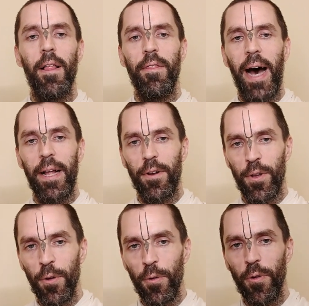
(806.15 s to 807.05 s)
That
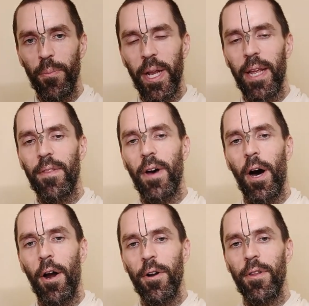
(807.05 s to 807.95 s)
too, meaning the
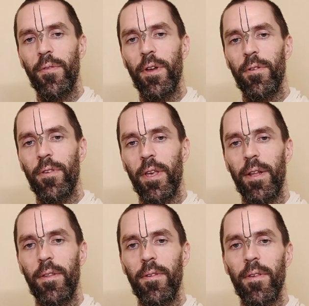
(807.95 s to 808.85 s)
heart of those
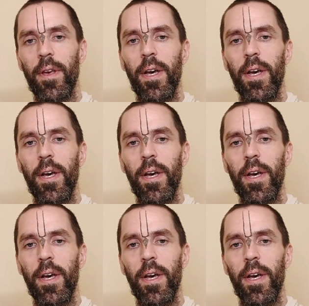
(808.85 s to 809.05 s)
sins,